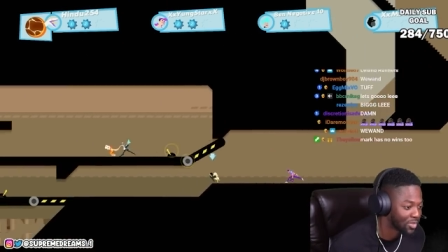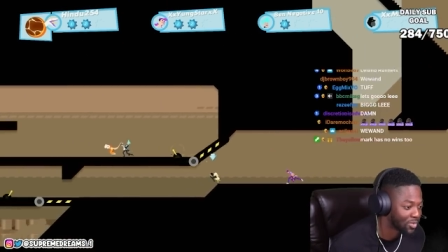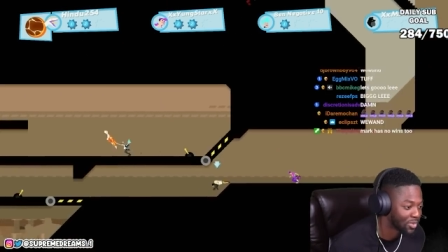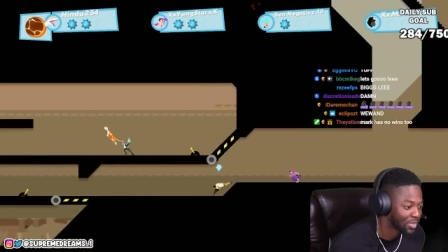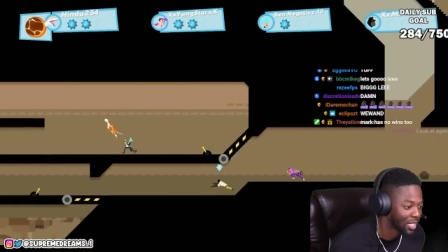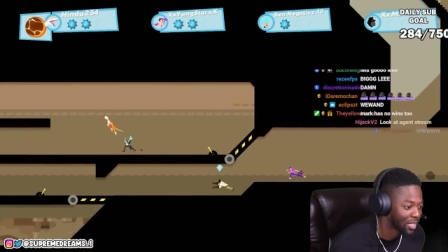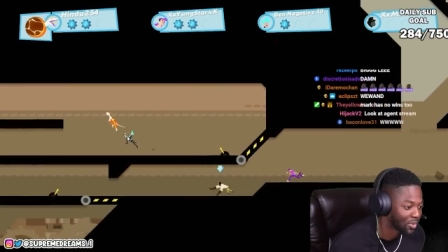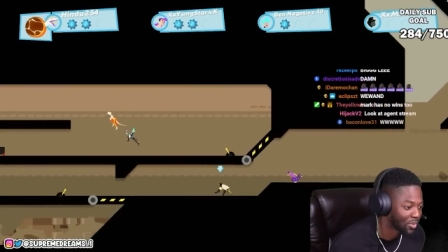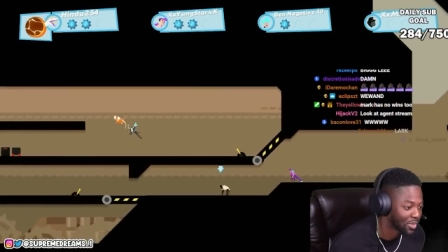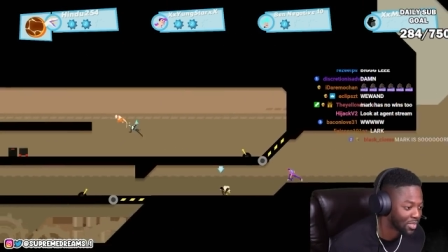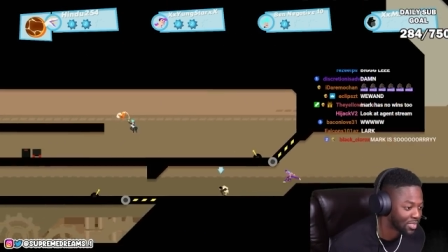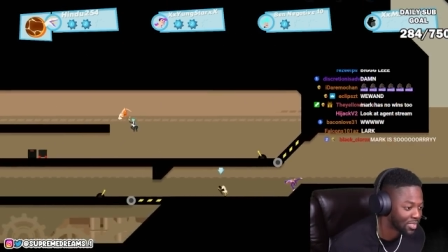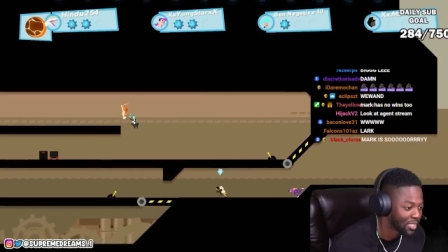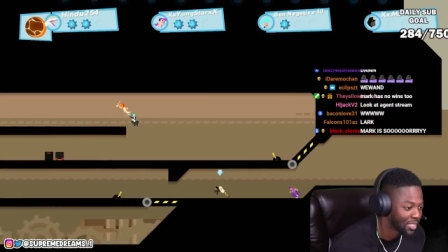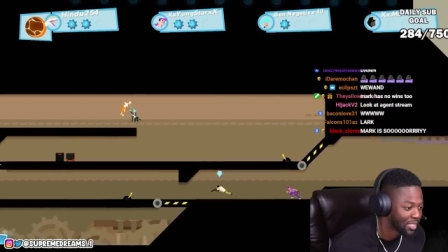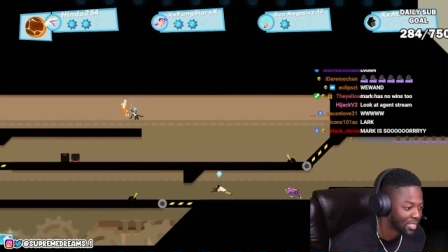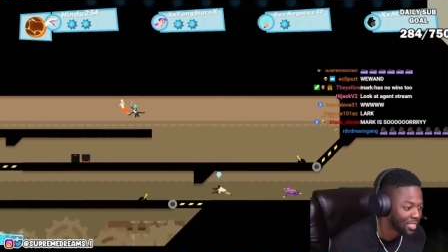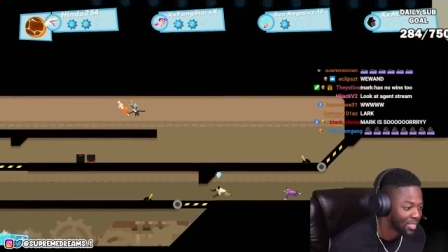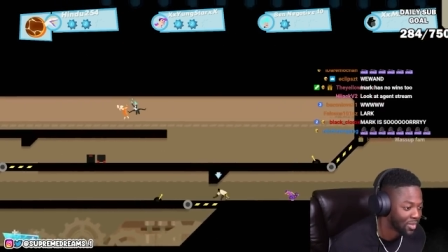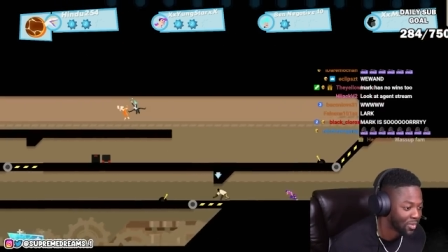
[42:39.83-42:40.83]
That shit out my
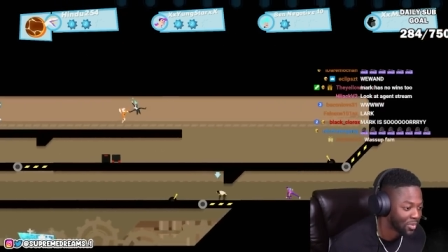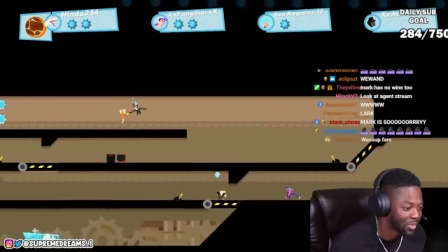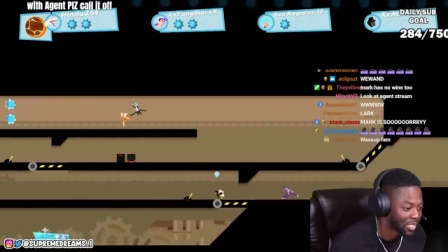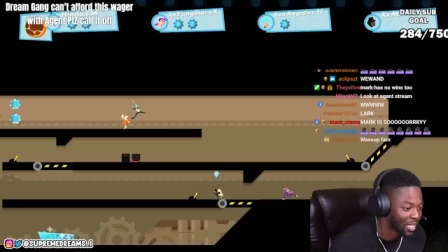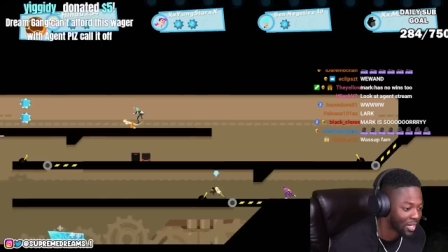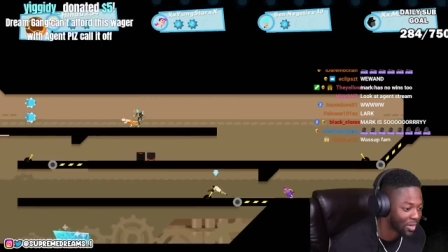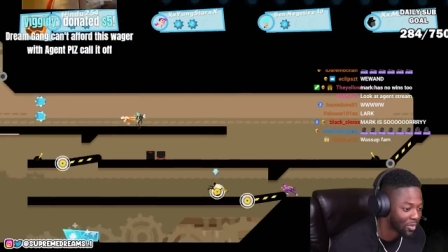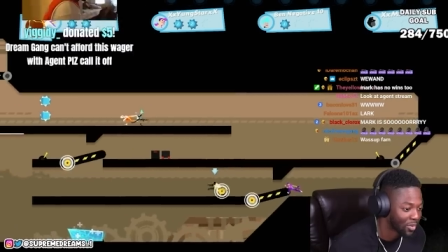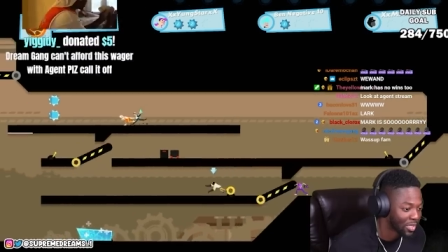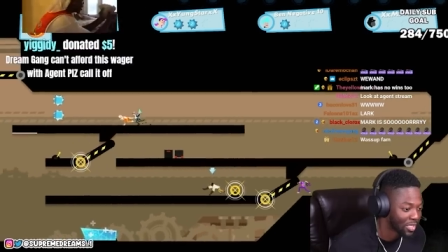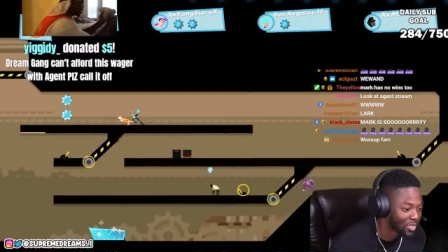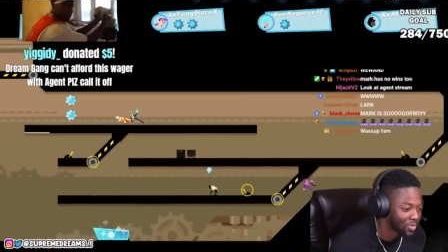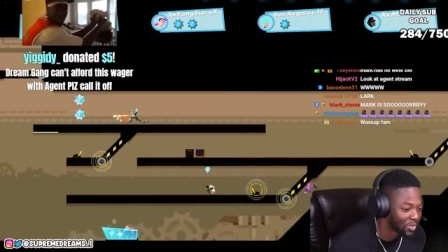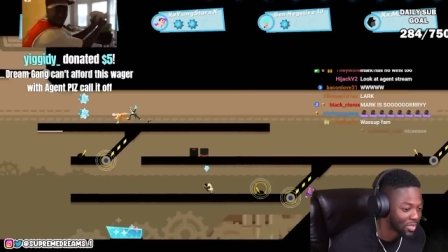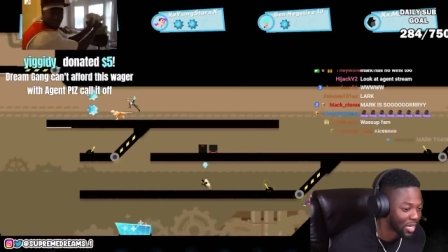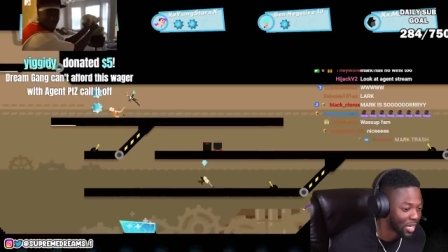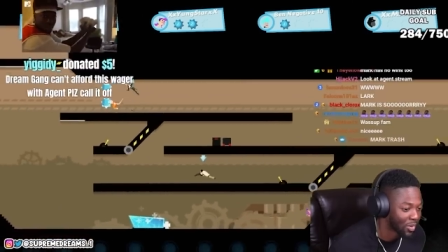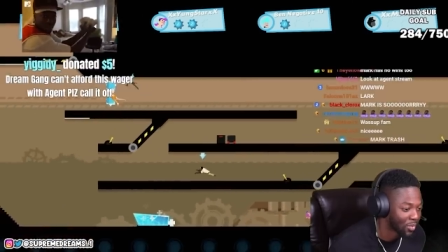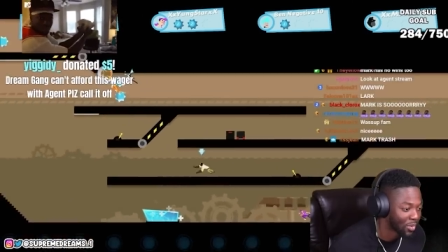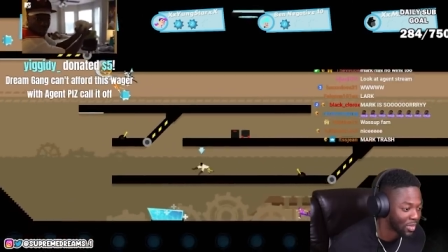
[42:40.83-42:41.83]
hand. I do we gotta race. We
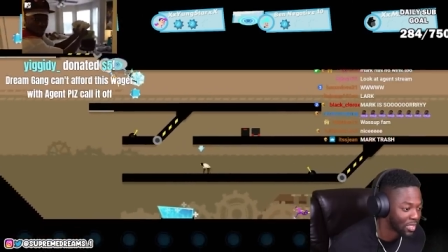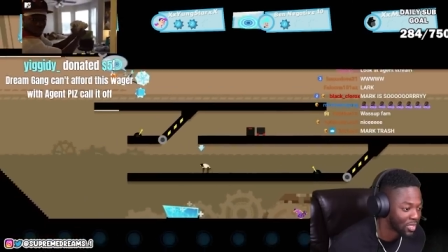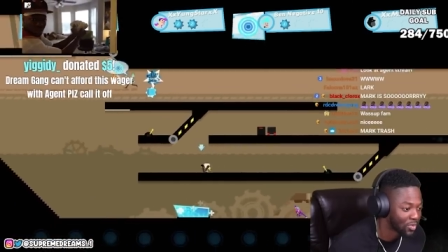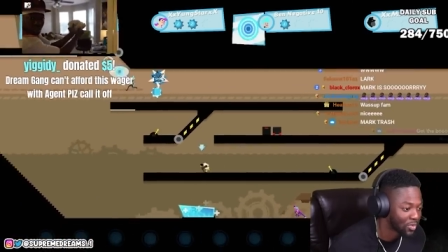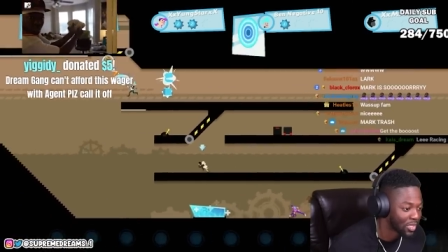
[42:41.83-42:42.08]
gotta race.